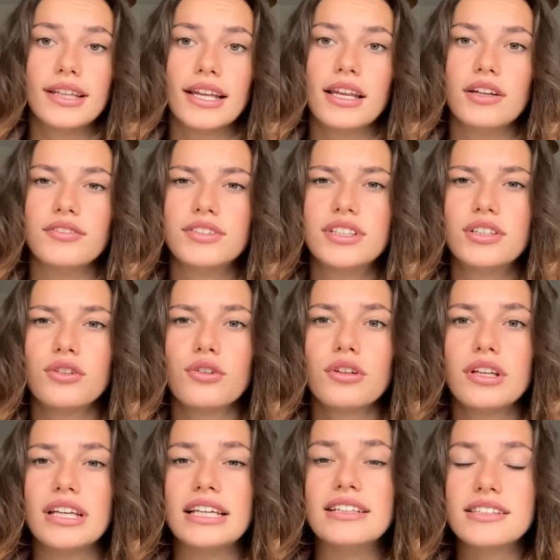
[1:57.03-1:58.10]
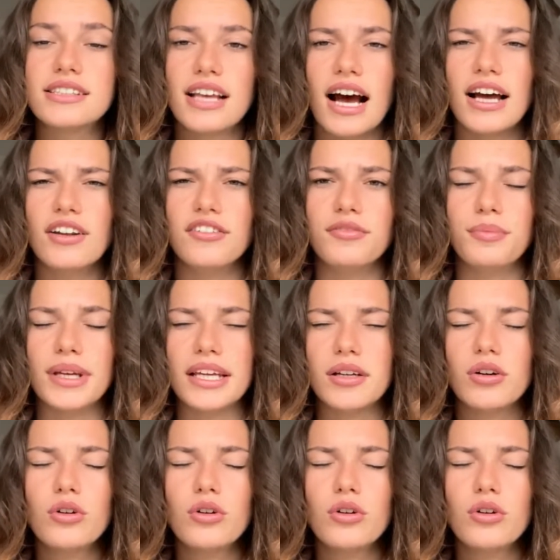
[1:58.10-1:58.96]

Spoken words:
that lives inside of me,